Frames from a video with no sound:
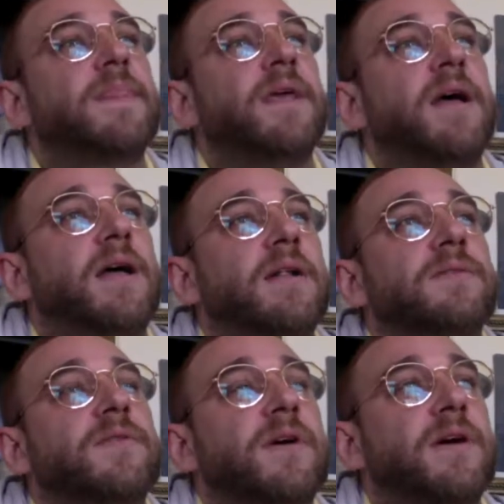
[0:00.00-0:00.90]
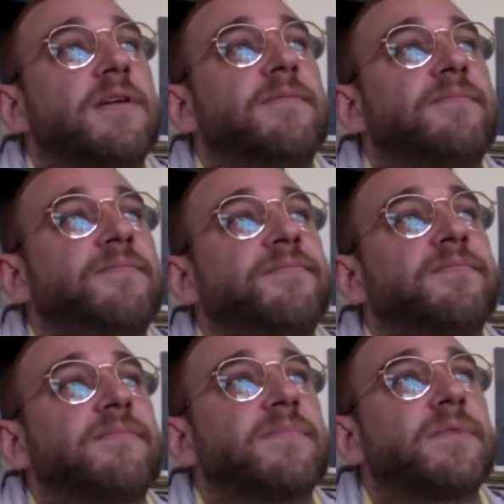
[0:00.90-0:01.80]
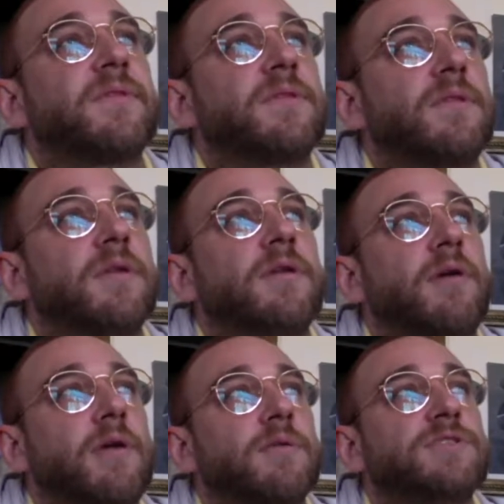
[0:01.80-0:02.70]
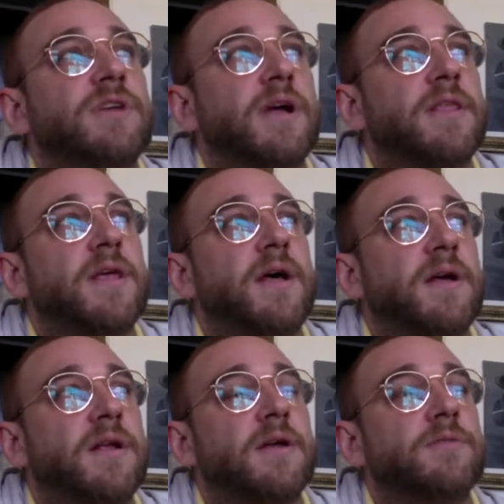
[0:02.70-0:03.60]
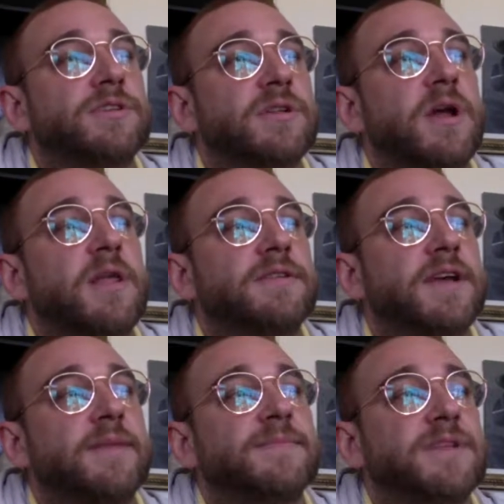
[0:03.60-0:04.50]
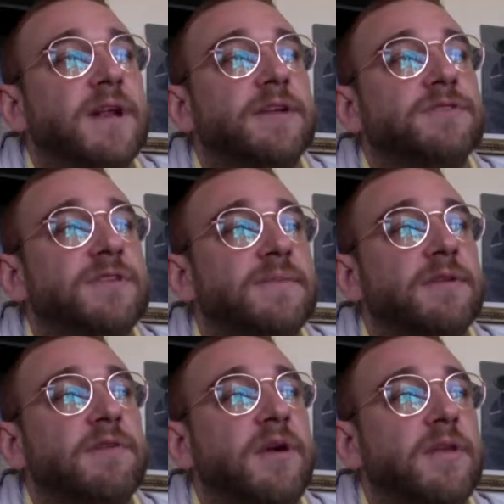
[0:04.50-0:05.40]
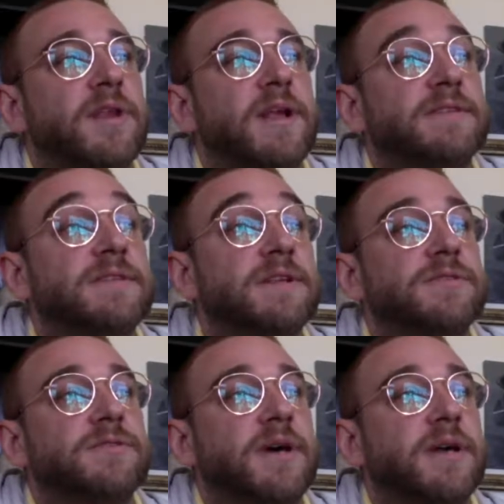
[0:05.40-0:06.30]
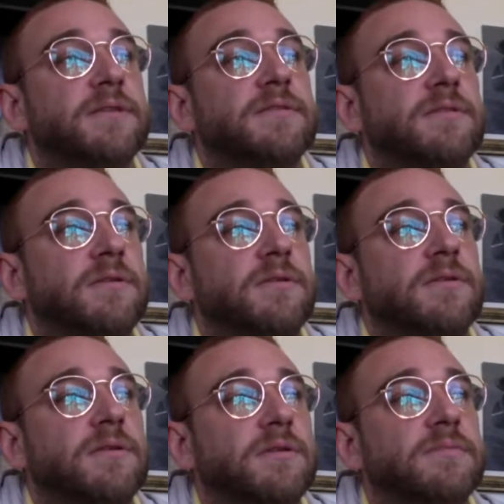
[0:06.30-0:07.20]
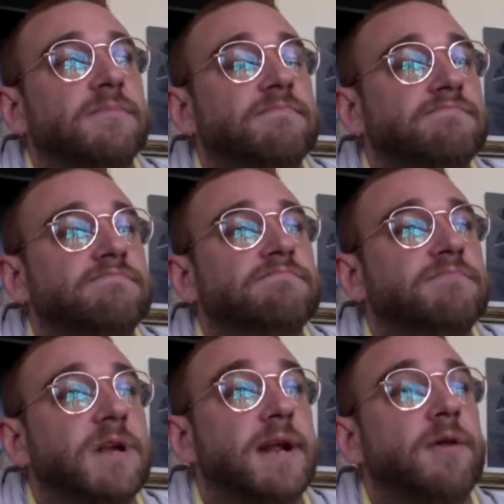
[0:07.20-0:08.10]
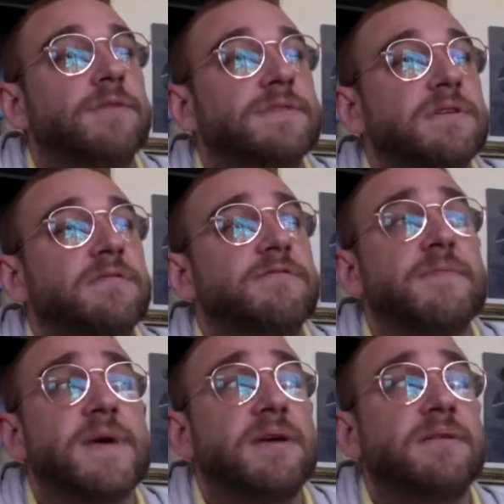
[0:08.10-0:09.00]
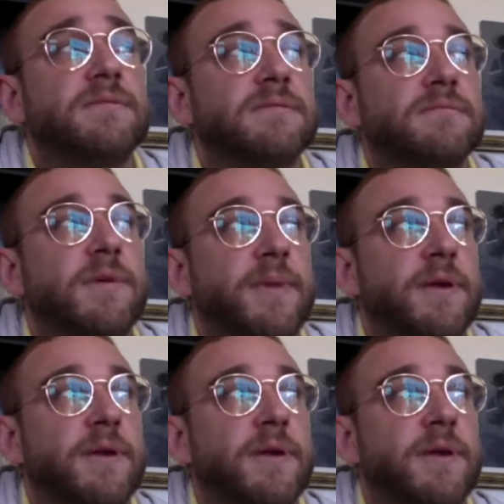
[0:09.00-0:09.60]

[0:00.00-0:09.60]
And I wish a lot of the times that I do something wrong that I didn't do that. And I always learn from it, but